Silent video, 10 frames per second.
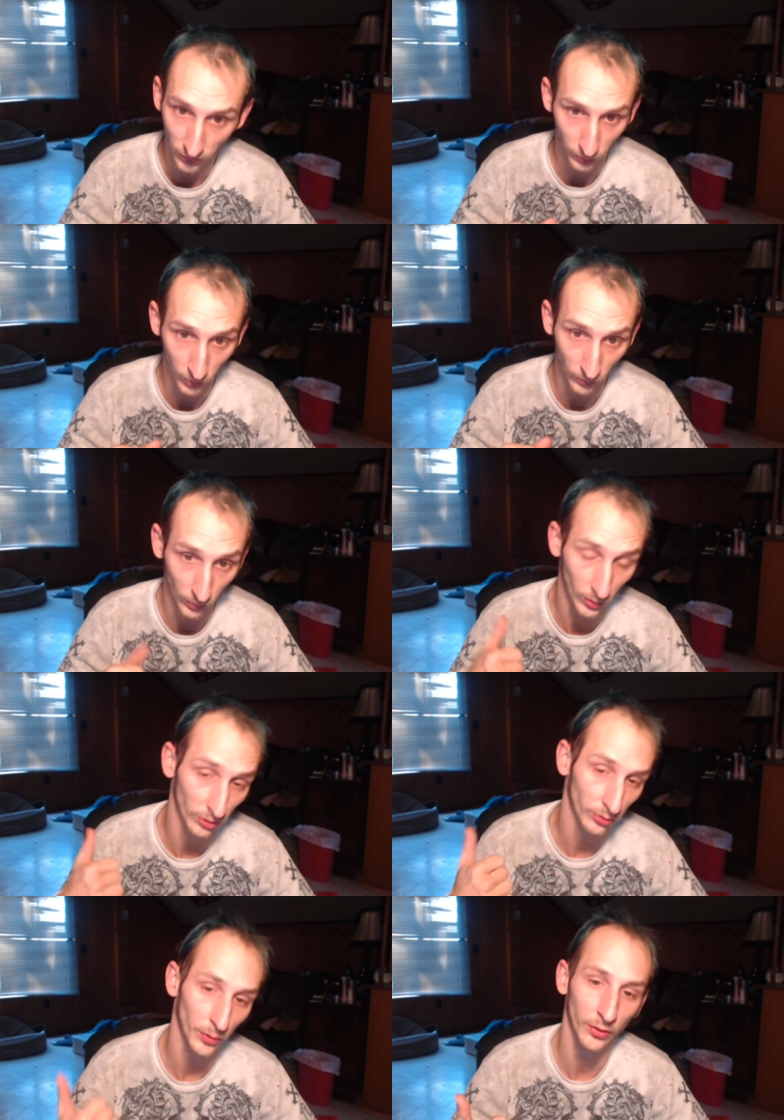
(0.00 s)
one, we want
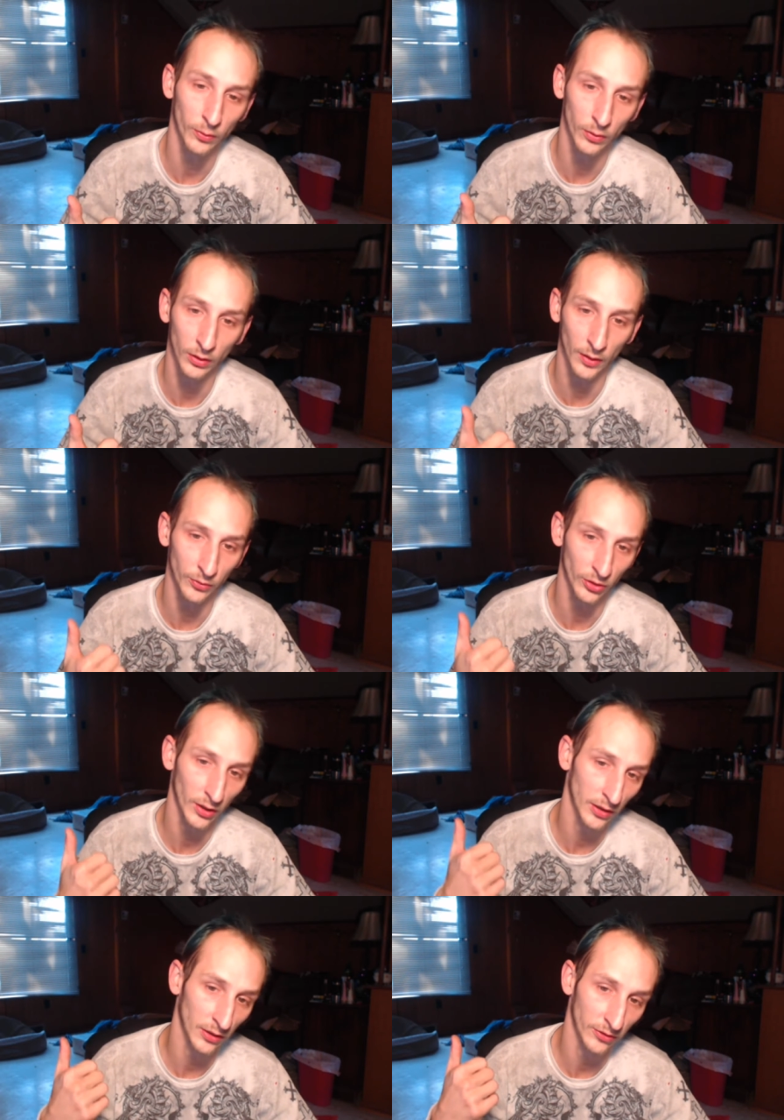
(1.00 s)
to spread the word. I'm
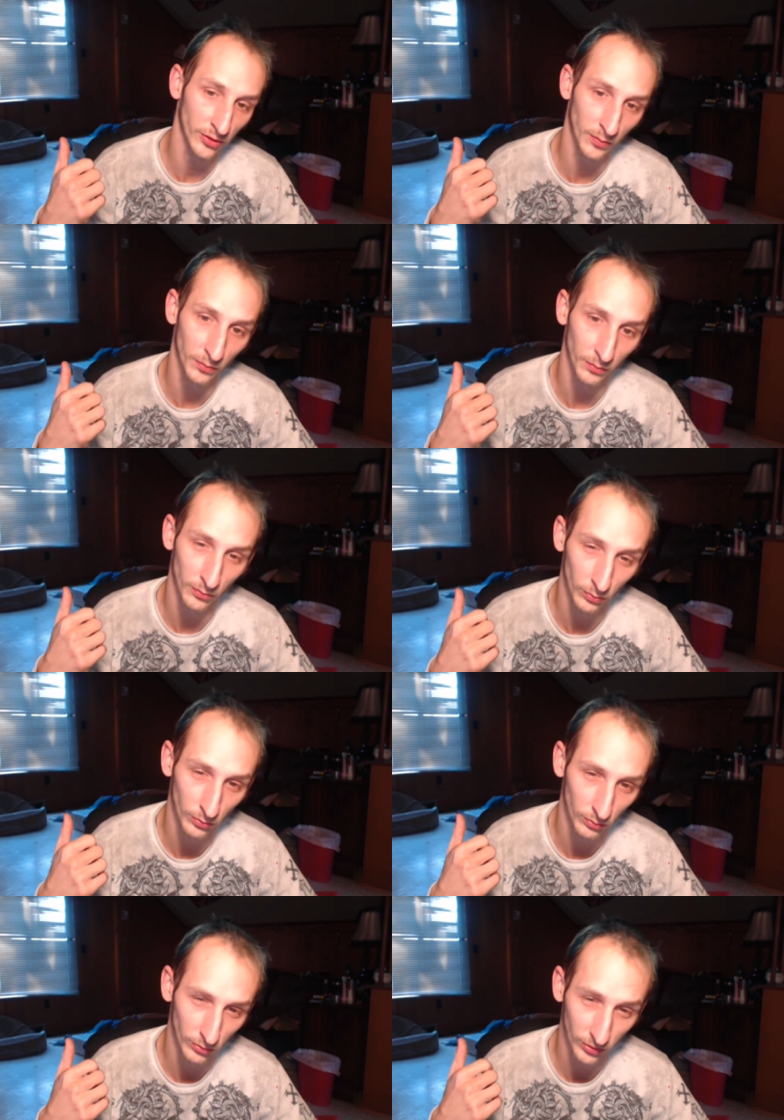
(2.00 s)
trying to get some
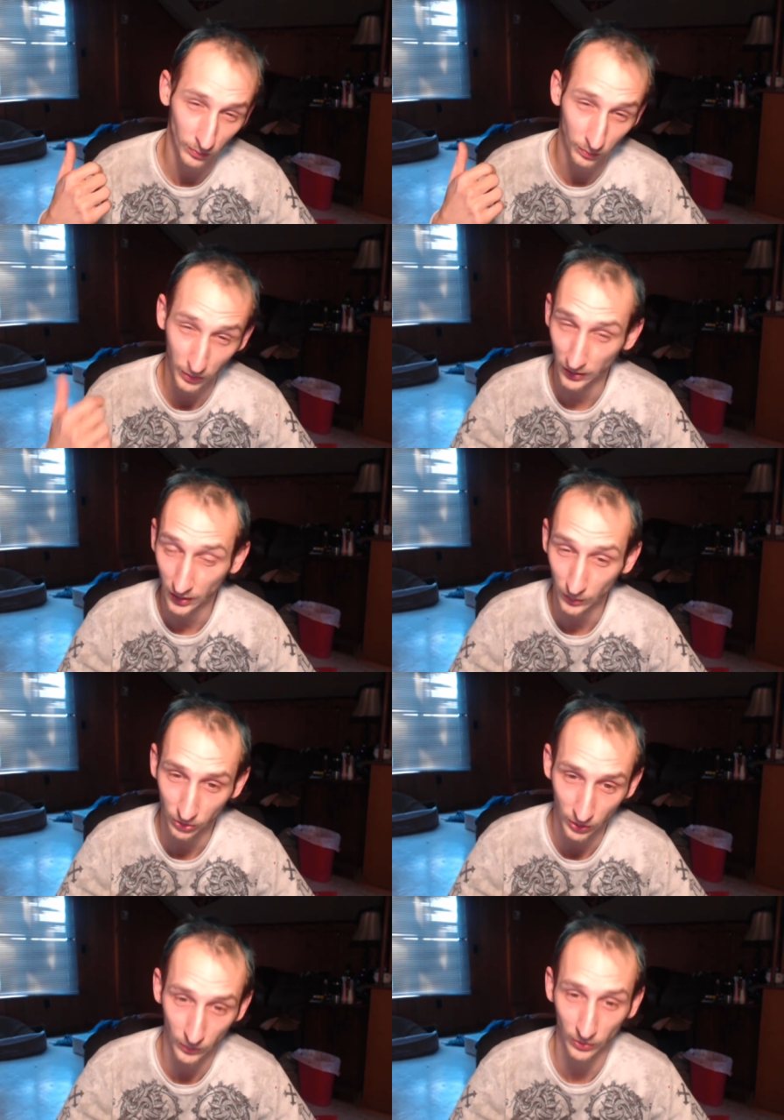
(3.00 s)
some big name
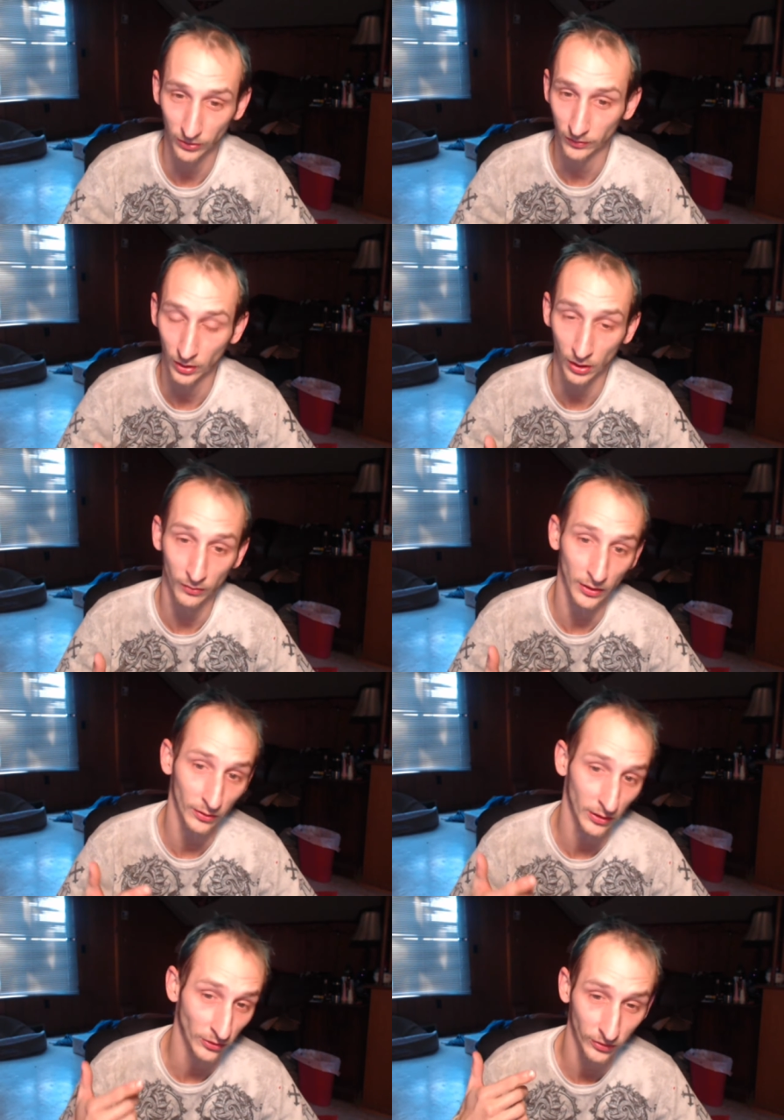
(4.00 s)
streamers involved, at
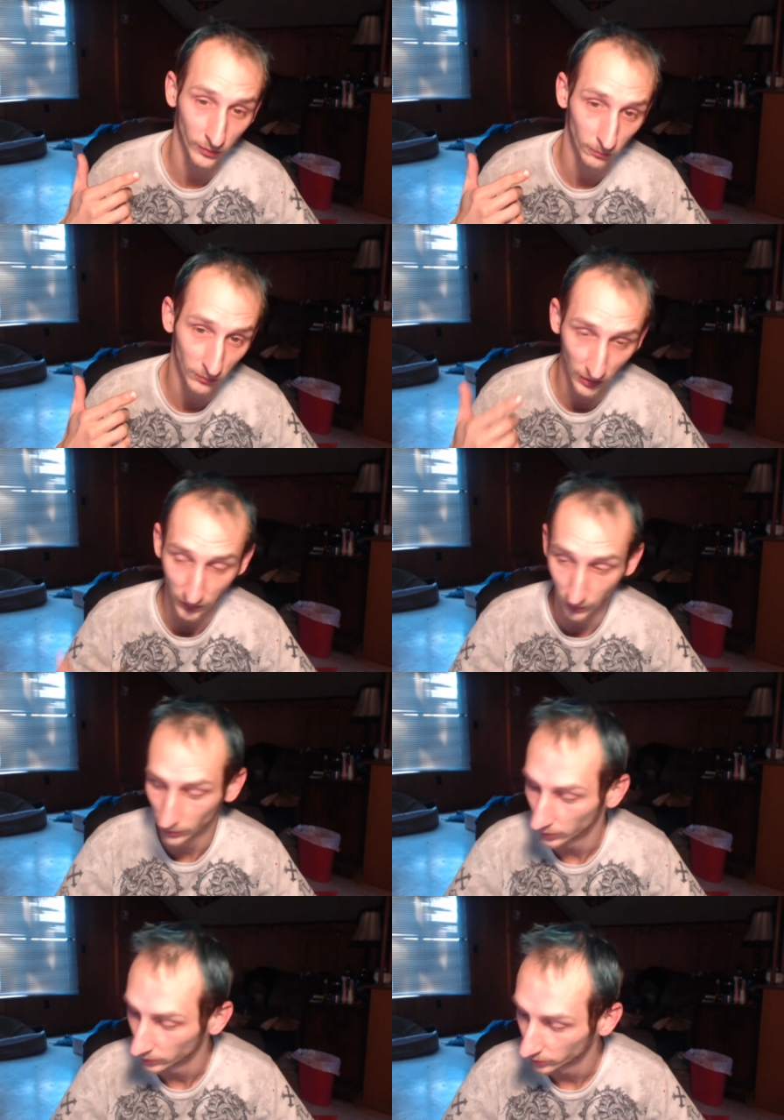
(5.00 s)
least get them
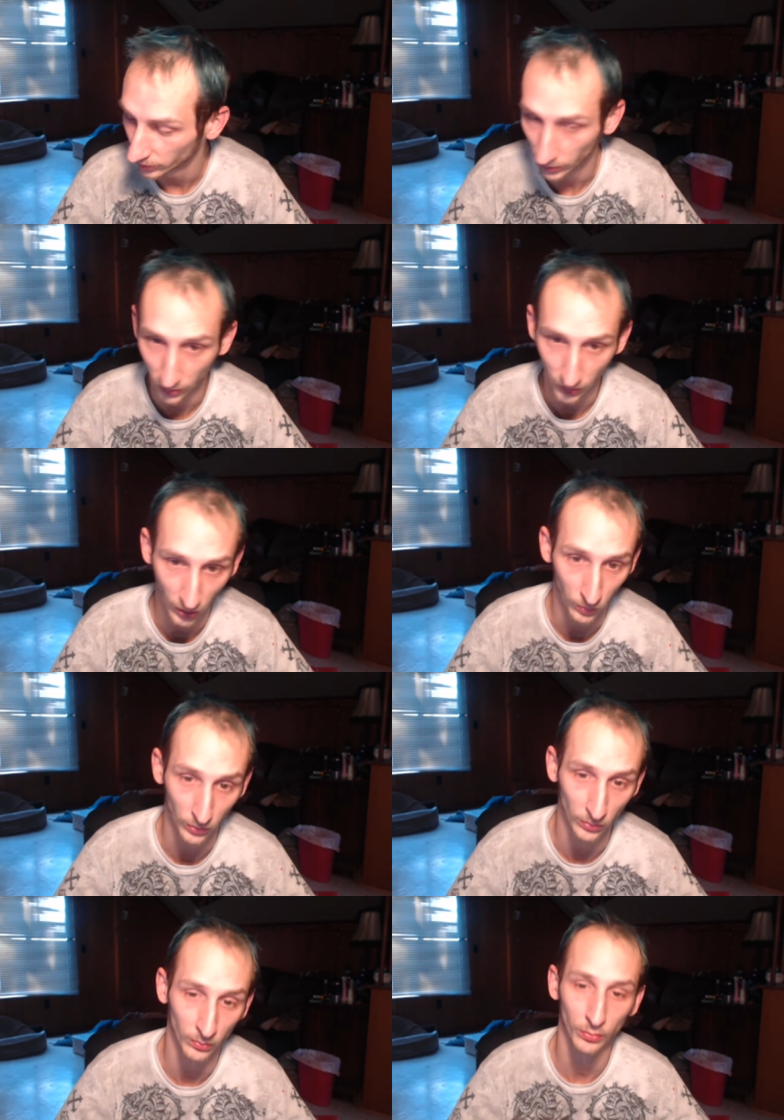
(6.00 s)
to start
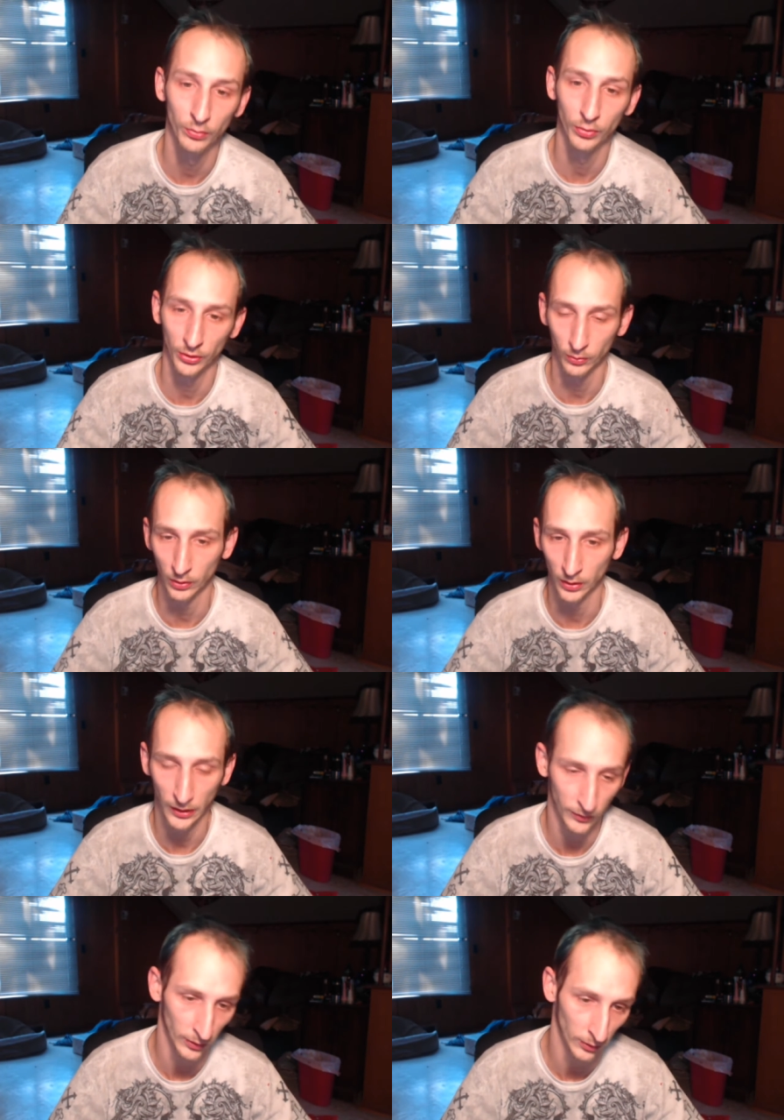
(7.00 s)
helping put the word
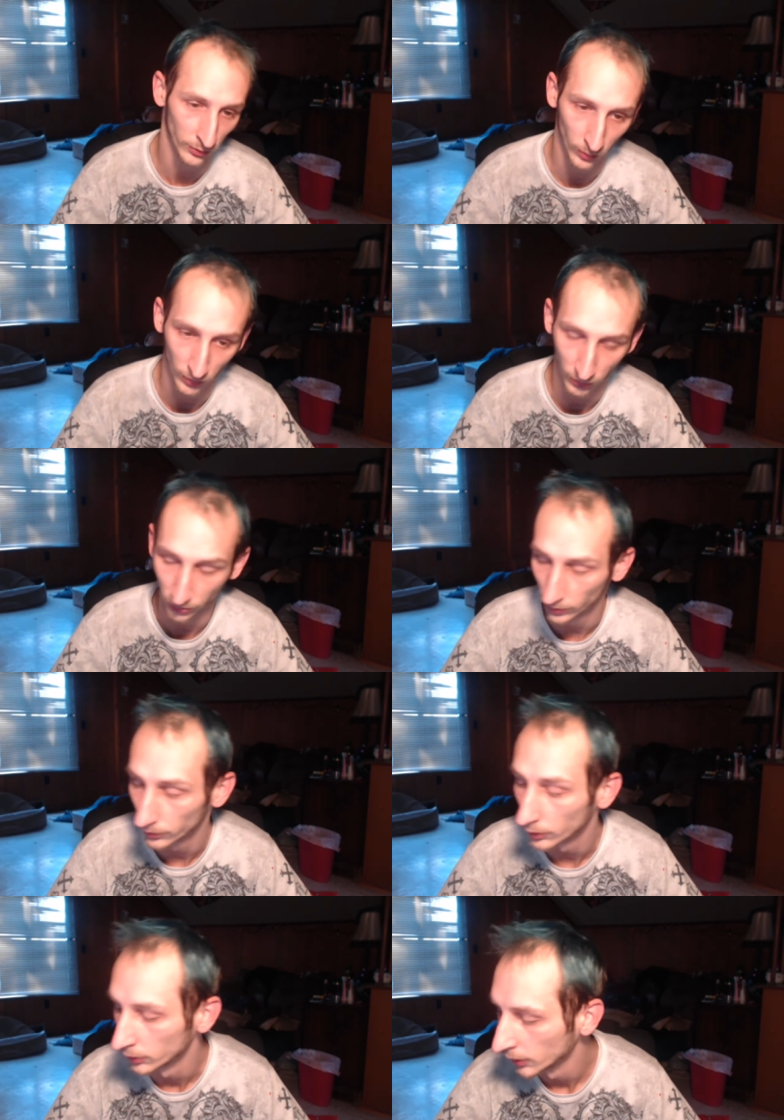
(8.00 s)
out there, so on and so
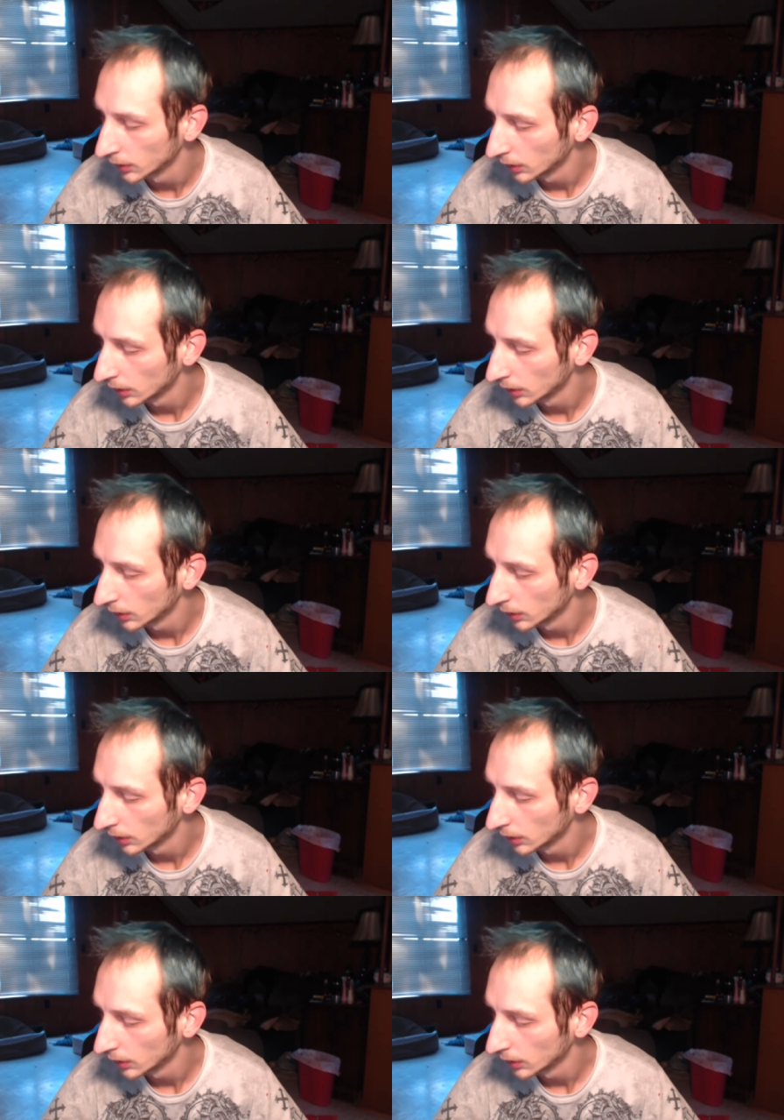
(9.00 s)
forth.